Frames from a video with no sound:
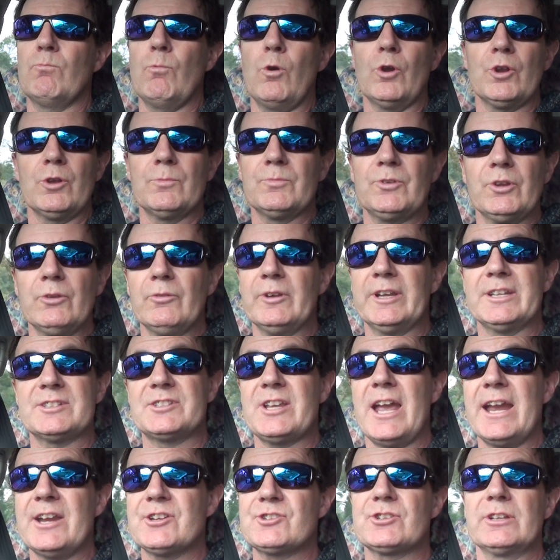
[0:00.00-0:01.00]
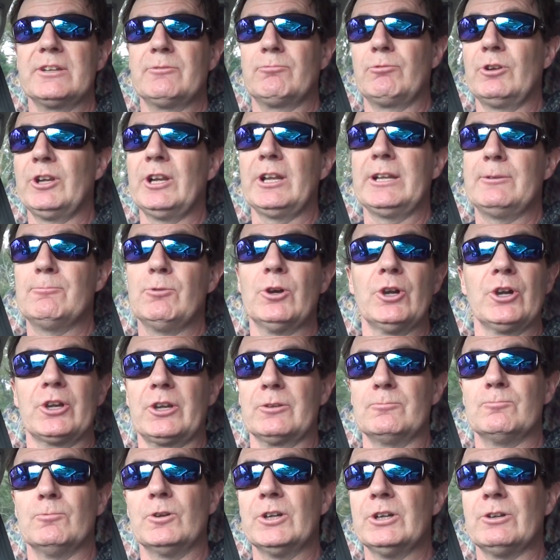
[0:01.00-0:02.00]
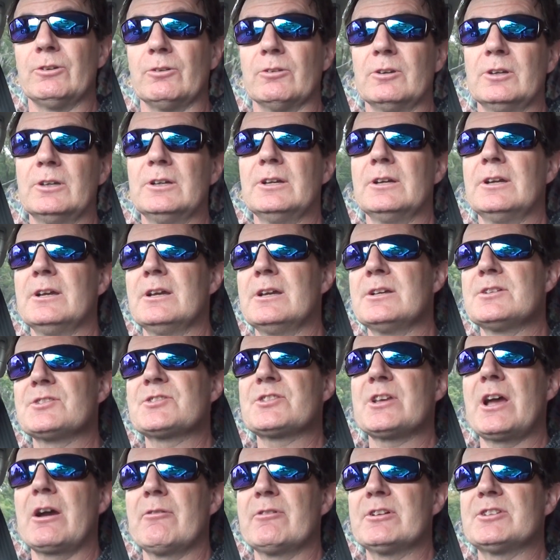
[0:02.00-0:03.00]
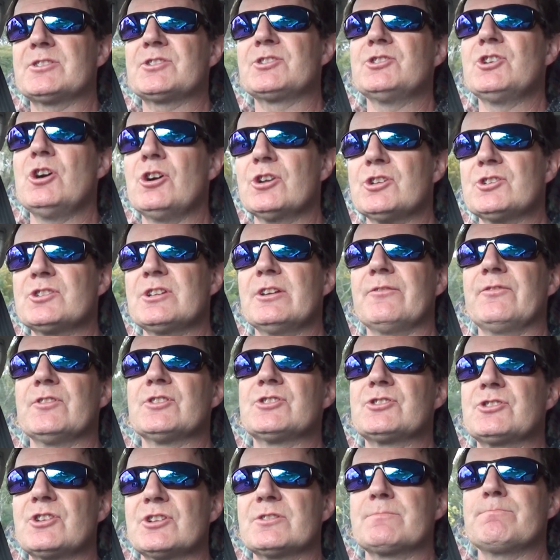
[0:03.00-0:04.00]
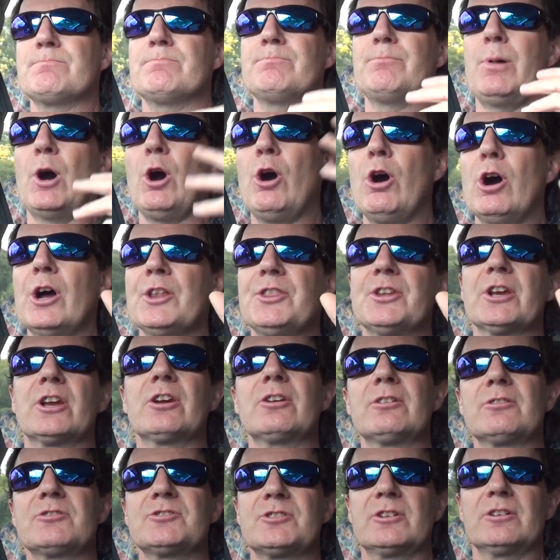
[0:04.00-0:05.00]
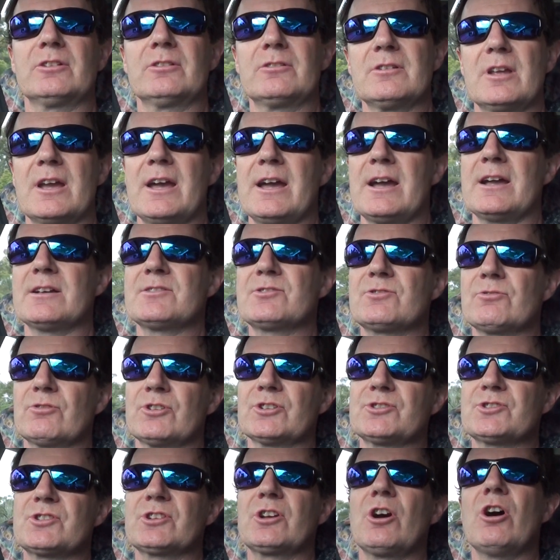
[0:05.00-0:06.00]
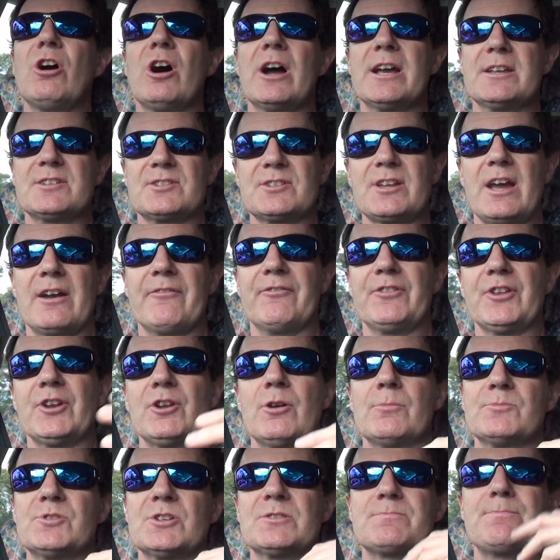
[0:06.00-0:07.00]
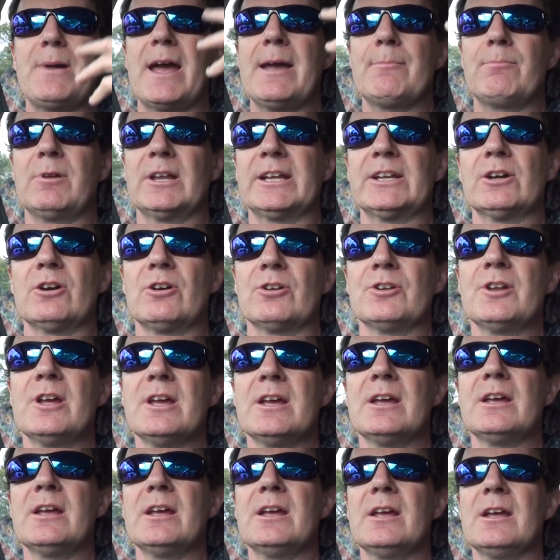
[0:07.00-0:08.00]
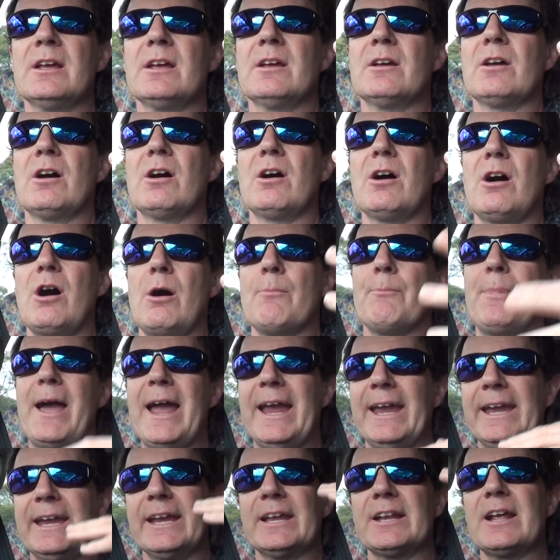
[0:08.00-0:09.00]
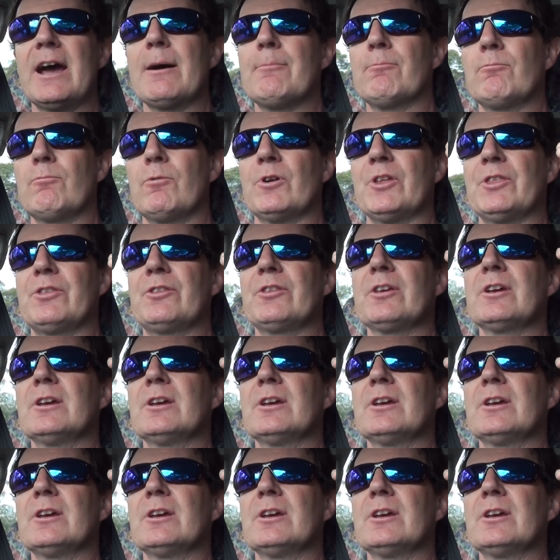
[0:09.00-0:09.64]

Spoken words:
what I'm doing is actually really working well. So it's not as if it's just pie in the sort of sky stuff that I'm just babbling on. I'm backing it up with